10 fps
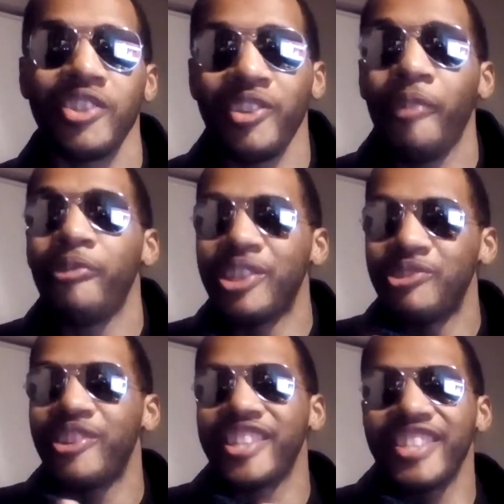And when
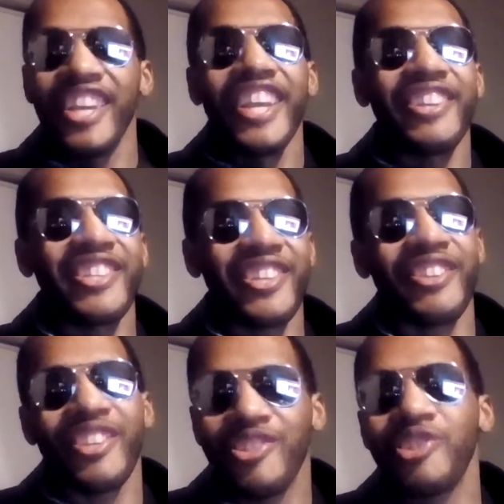you're in
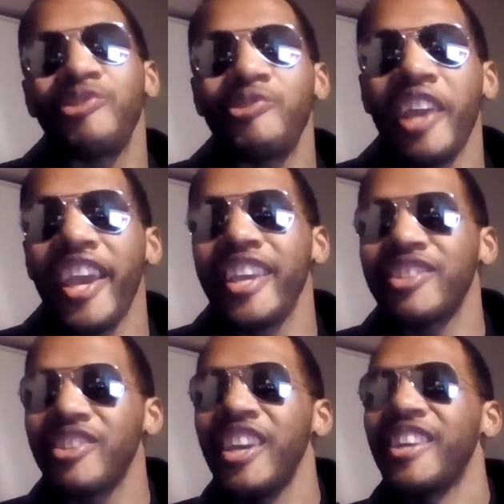your school
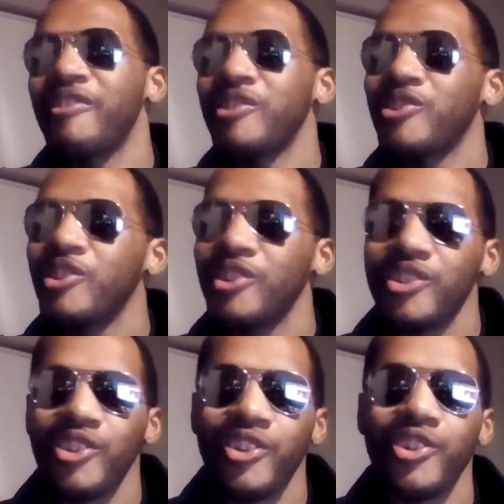days,
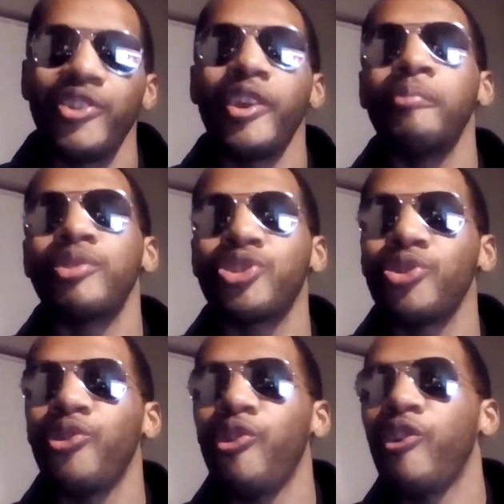you're
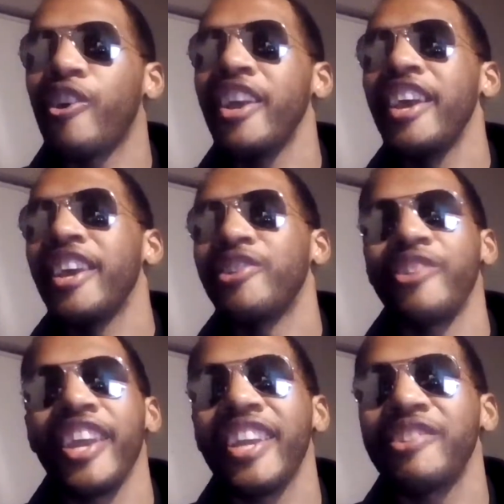immature,
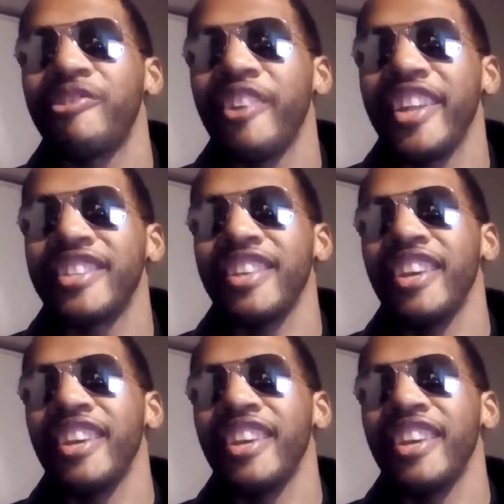you're ignorant.